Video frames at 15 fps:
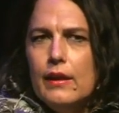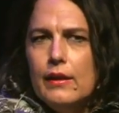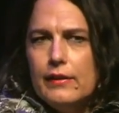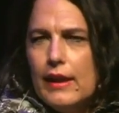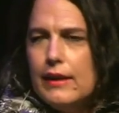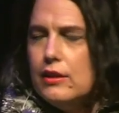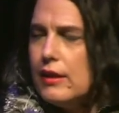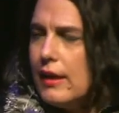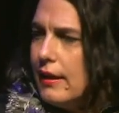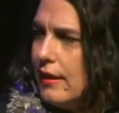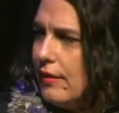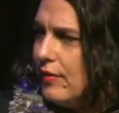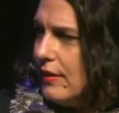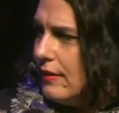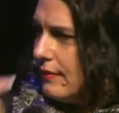Then you get
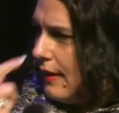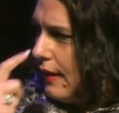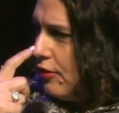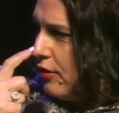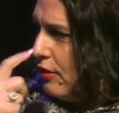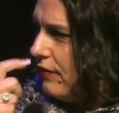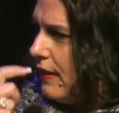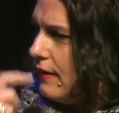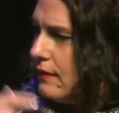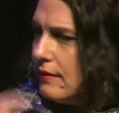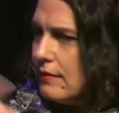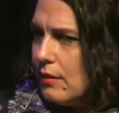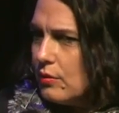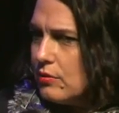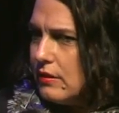given the sexual
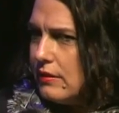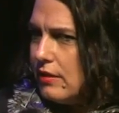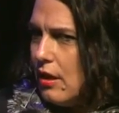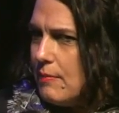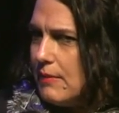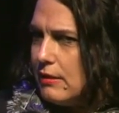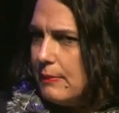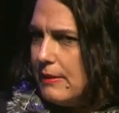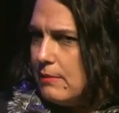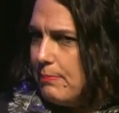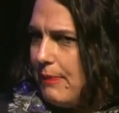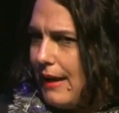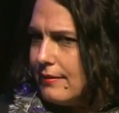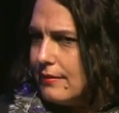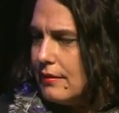offences, so I was determined to be the
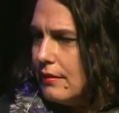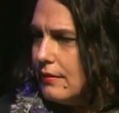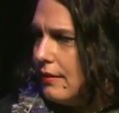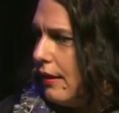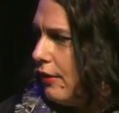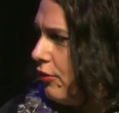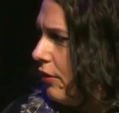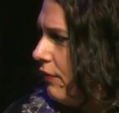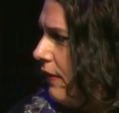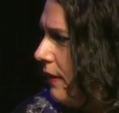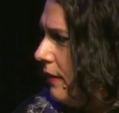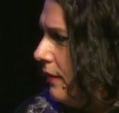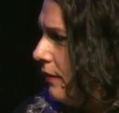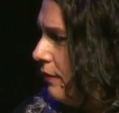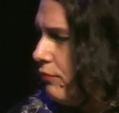best at sexual
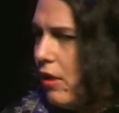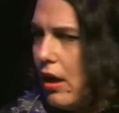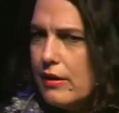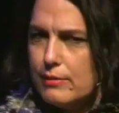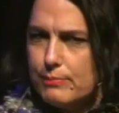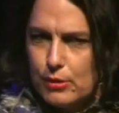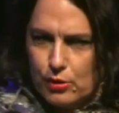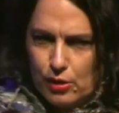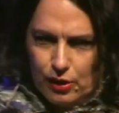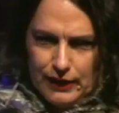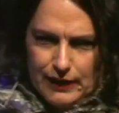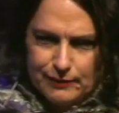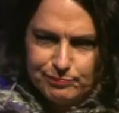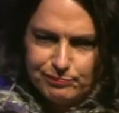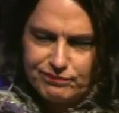offences and write the book on
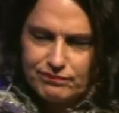it.